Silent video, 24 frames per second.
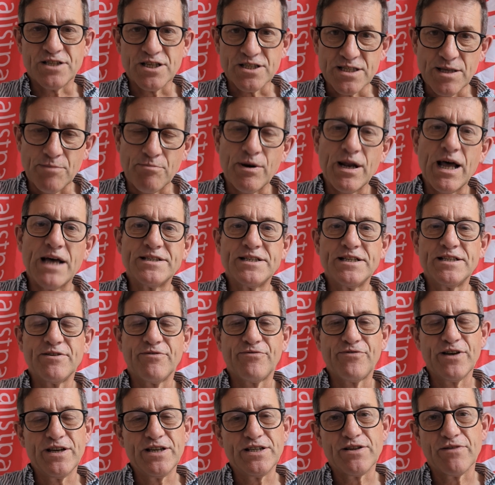as the bloody
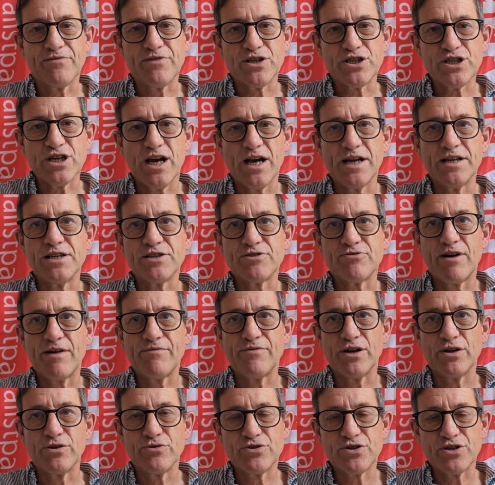defeat of the Chinese
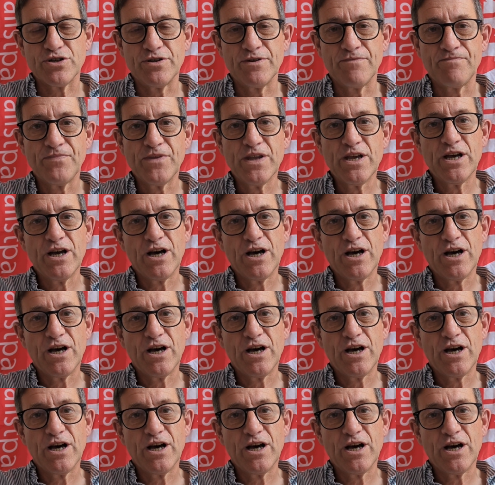Revolution